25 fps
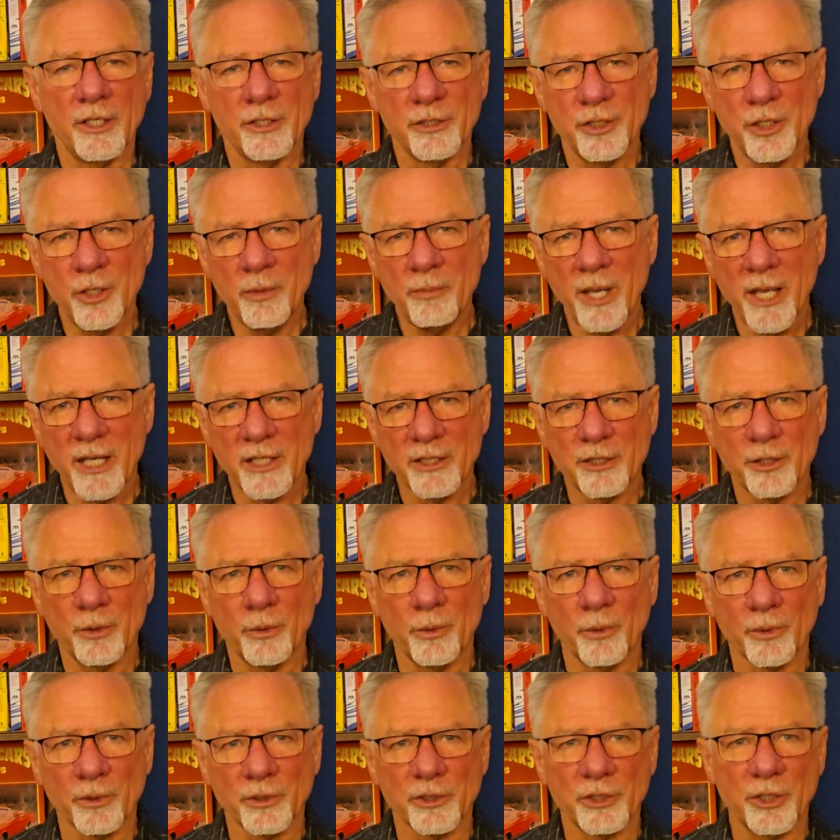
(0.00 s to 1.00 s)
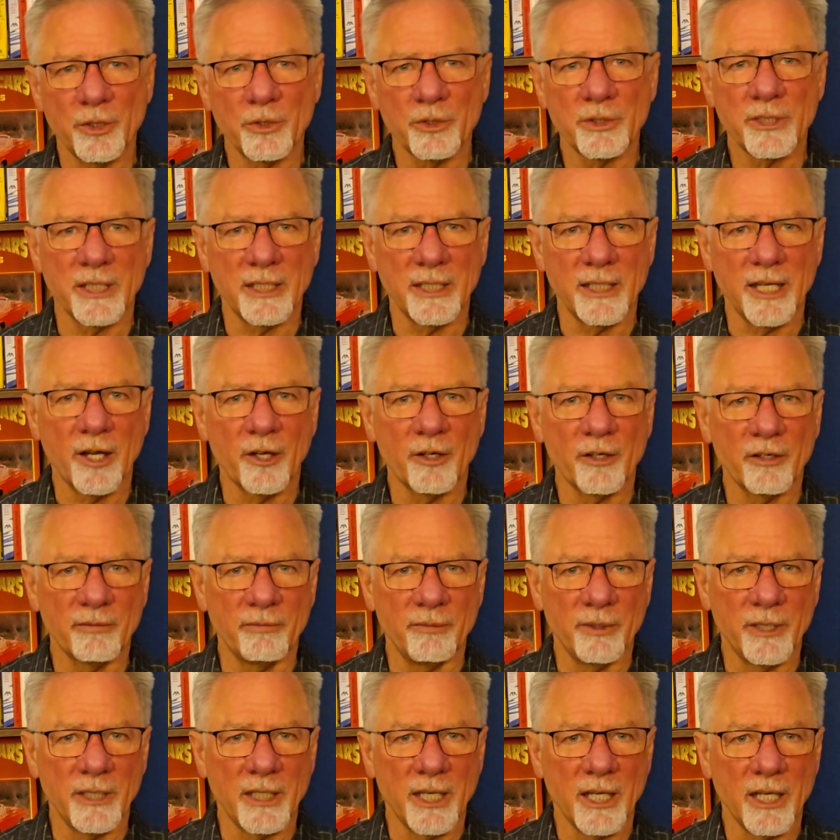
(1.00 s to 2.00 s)
2 main tools used in narrative
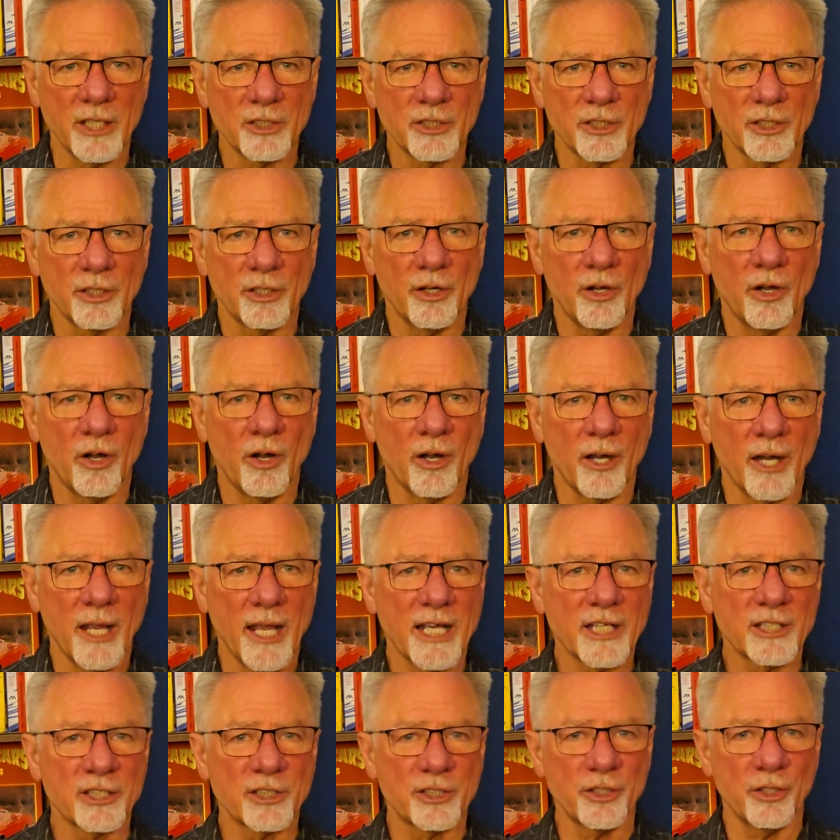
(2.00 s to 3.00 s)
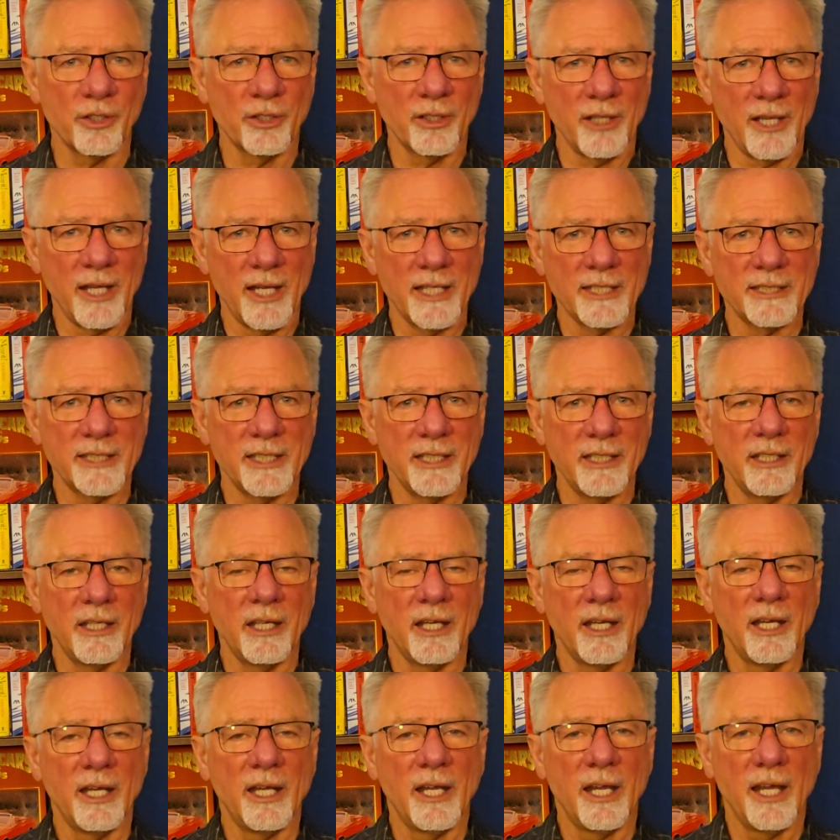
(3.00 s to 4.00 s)
mediation are externalizing
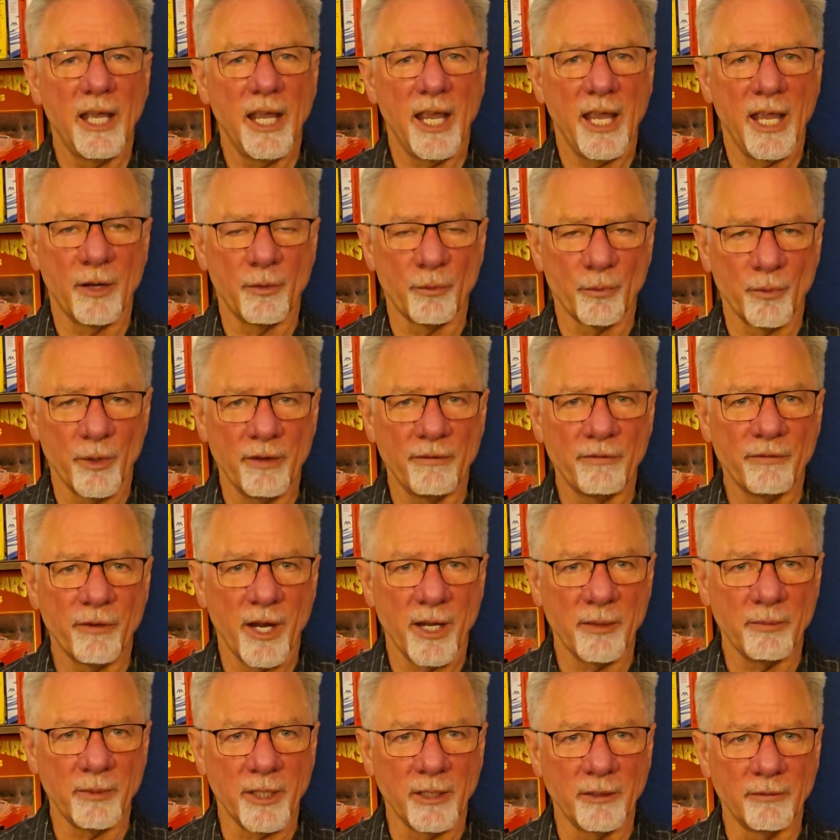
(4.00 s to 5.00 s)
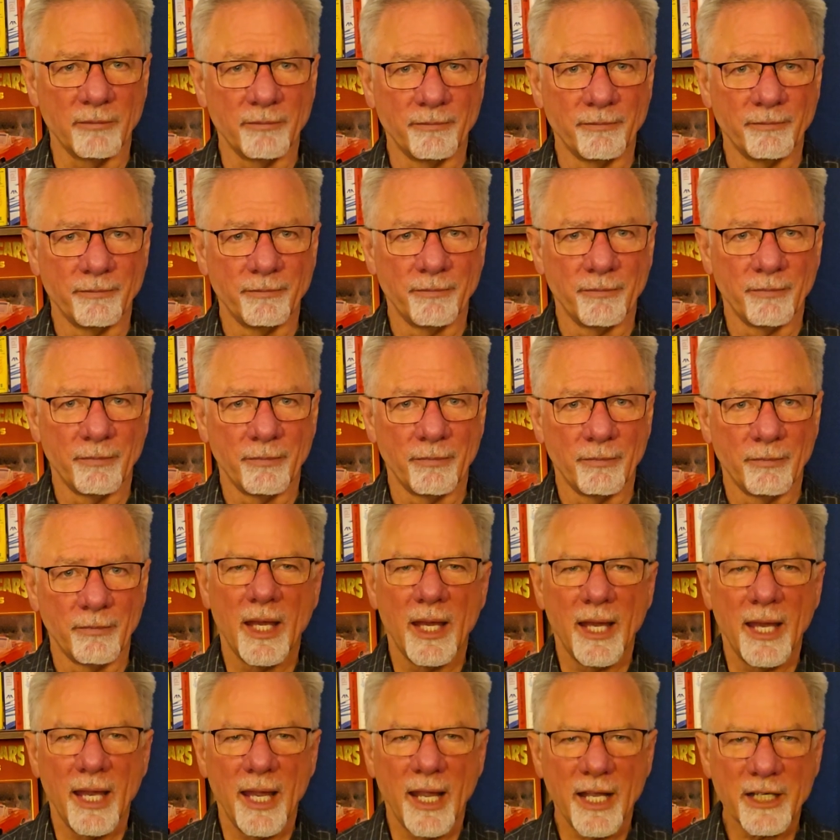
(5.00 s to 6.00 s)
and reframing.
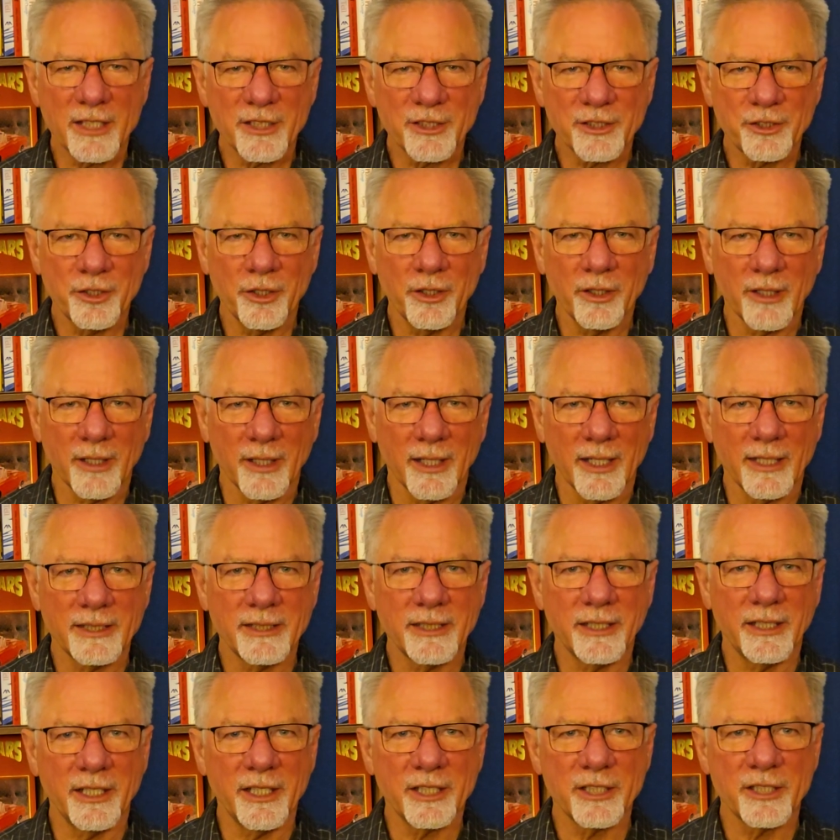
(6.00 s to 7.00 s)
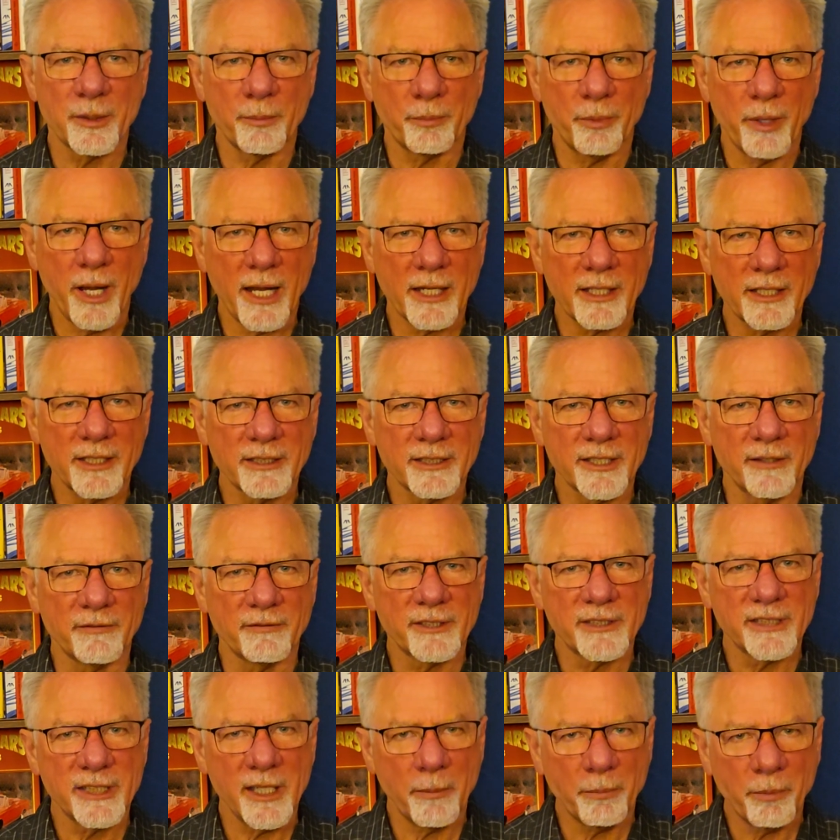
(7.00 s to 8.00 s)
Externalizing is the practice of
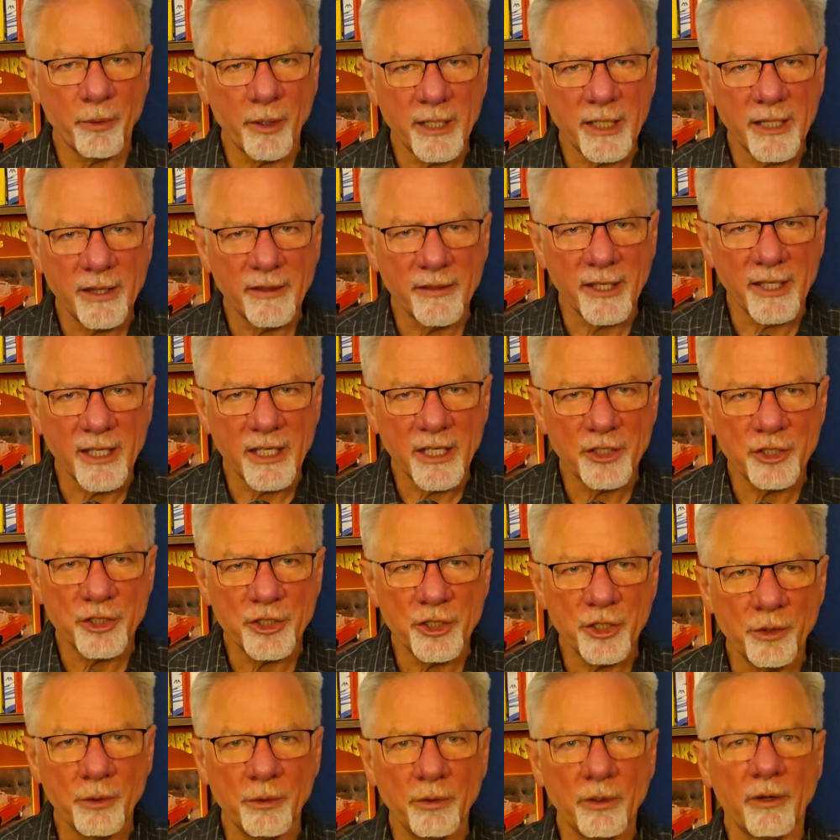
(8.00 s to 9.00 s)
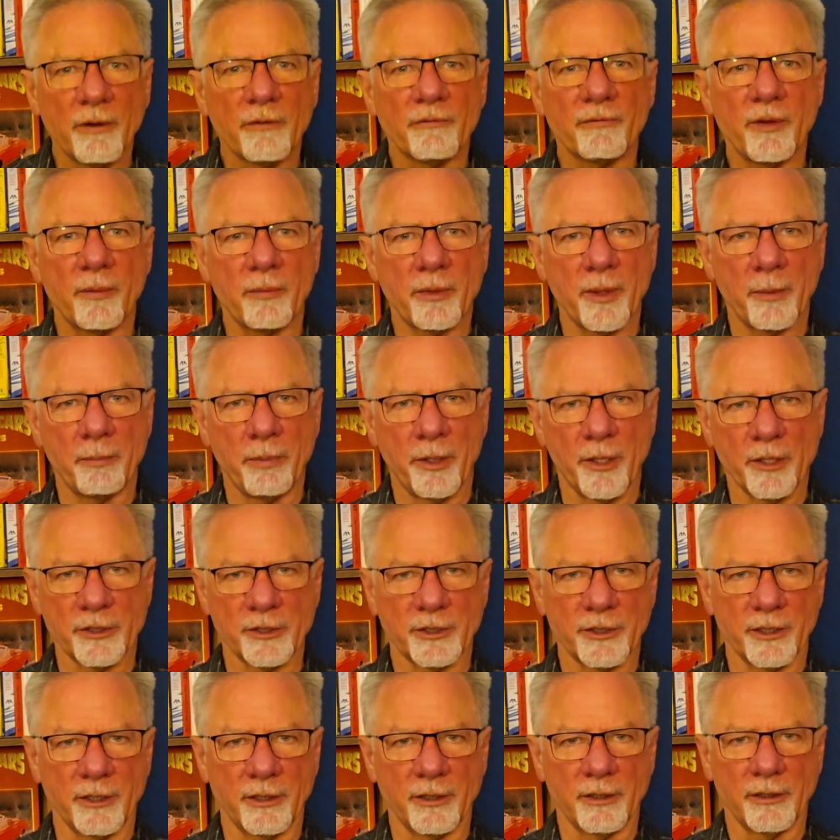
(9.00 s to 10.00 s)
separating the issue from the
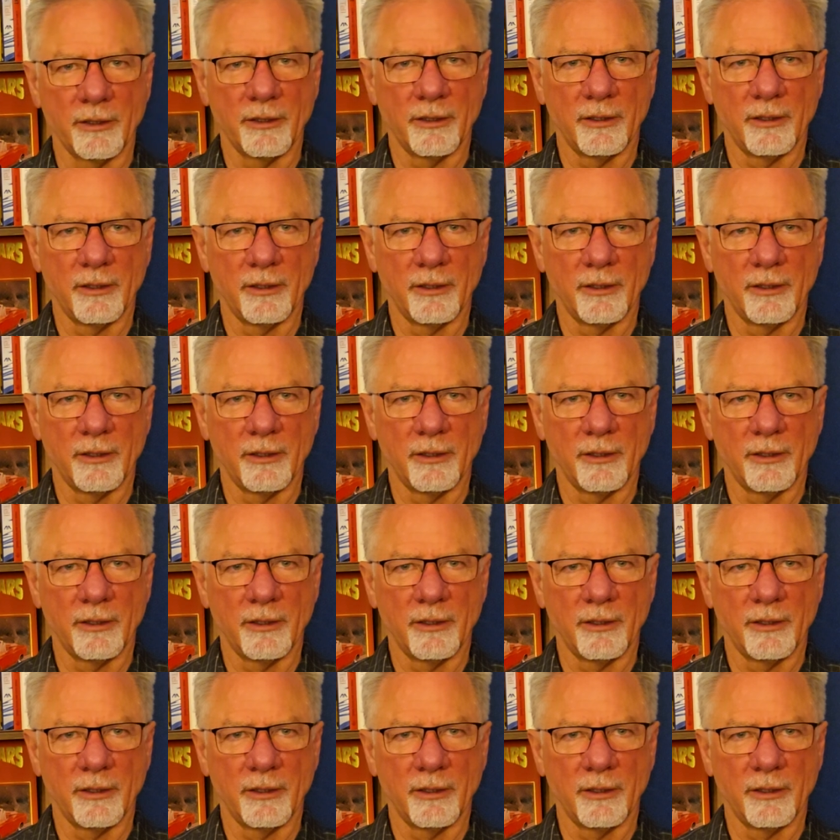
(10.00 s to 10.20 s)
person.